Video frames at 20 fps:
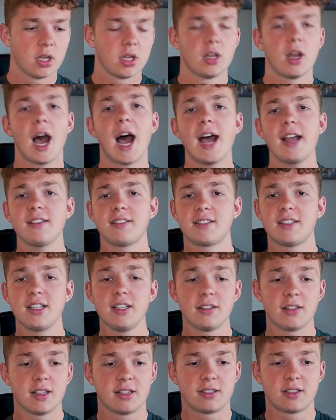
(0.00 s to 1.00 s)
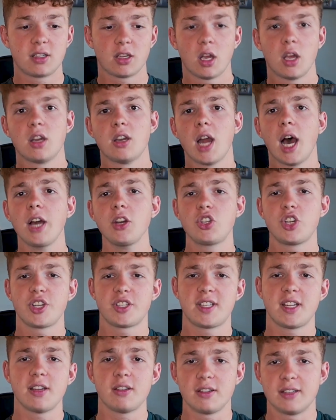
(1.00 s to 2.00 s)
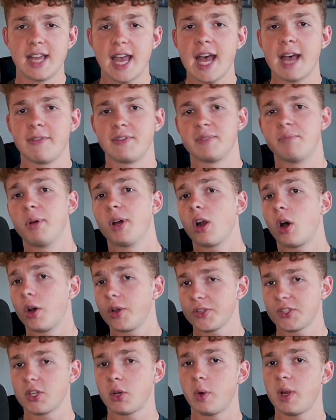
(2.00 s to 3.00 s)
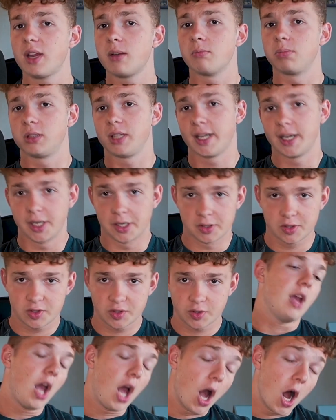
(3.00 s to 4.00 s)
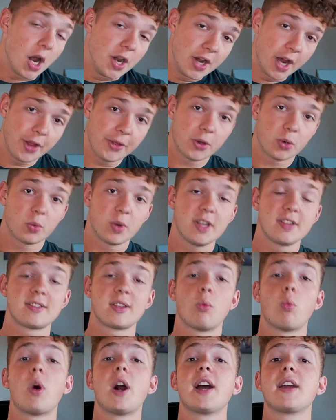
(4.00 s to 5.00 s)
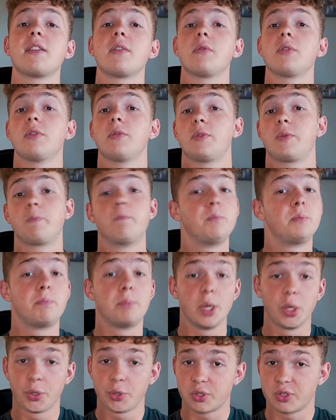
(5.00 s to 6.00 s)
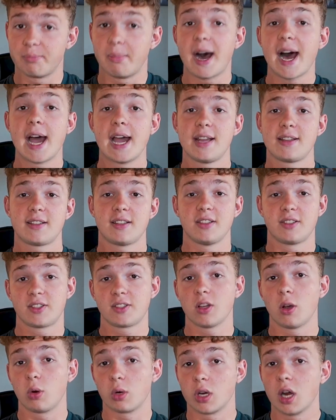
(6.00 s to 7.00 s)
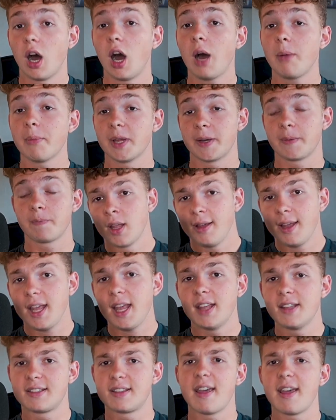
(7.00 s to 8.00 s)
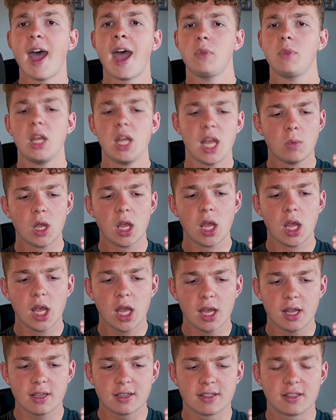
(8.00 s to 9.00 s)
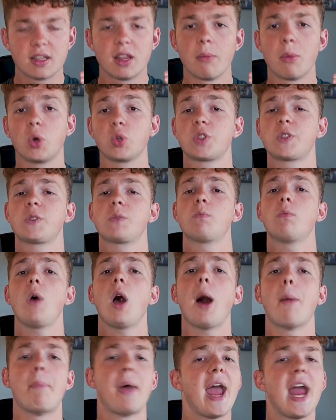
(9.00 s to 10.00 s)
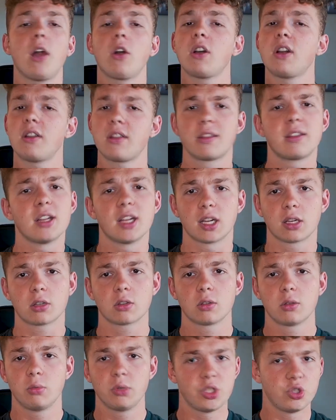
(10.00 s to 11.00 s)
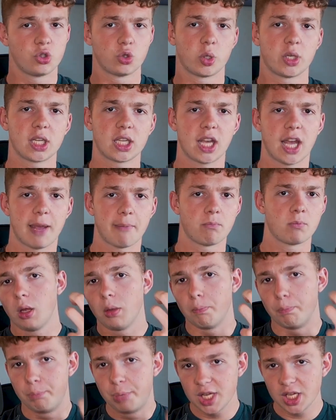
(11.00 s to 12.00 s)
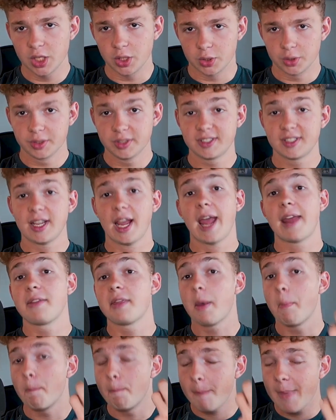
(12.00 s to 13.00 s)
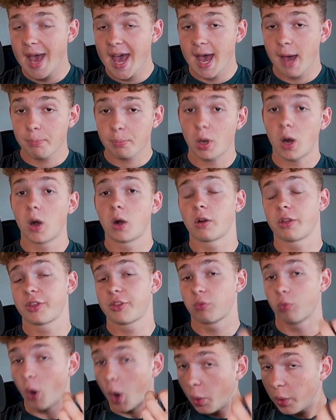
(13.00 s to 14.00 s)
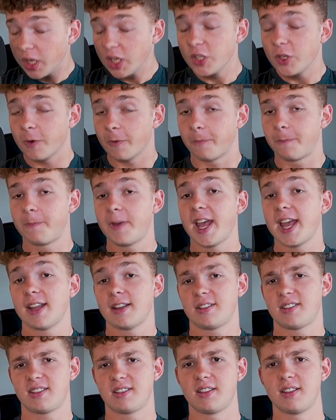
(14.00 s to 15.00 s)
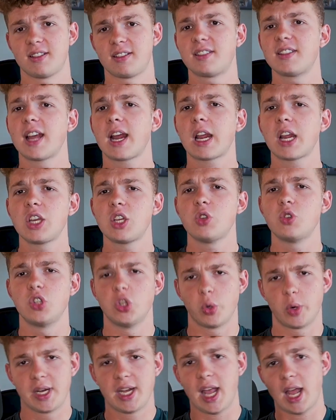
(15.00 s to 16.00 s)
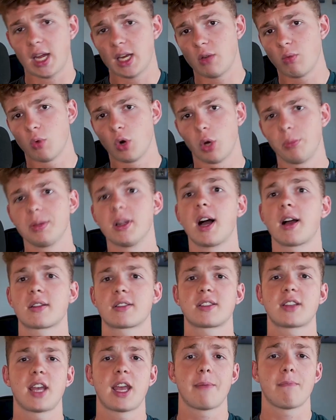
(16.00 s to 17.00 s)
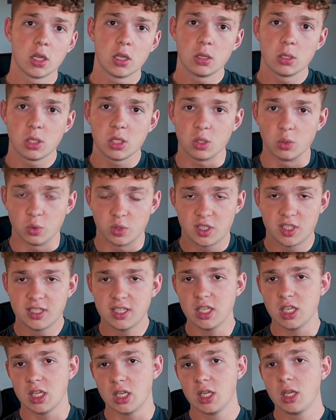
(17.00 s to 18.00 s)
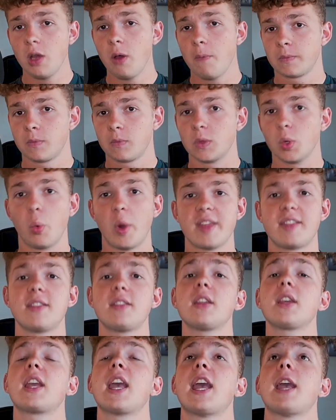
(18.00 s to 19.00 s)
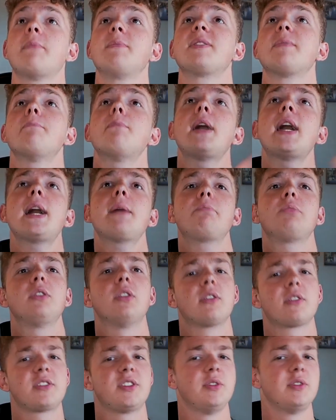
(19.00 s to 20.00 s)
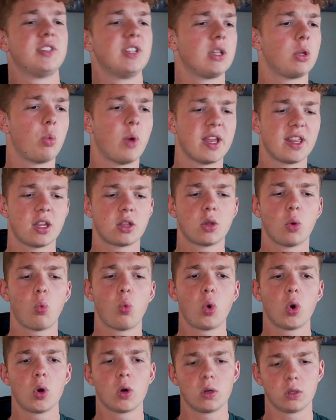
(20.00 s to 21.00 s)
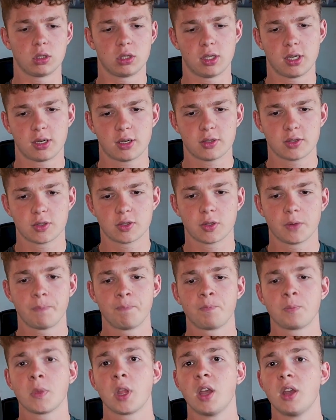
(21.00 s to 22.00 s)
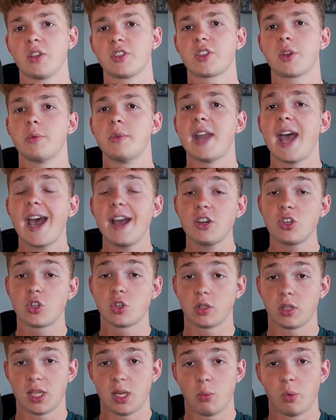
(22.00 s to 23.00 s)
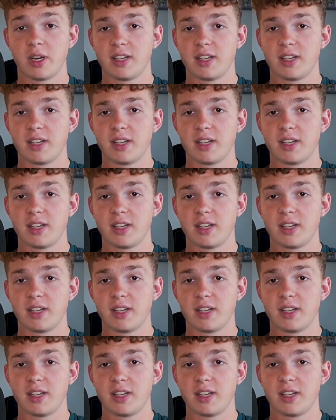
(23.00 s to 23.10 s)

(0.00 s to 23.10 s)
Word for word: I see this not just in devs, but also in players. Another reason why builder's bias is so common is that it is the most apparent thing when you join a game. Builds and the map are thrown in your face the second you join any Roblox game. You see the way that the game's map looks, you see the way that the world looks. So, naturally, when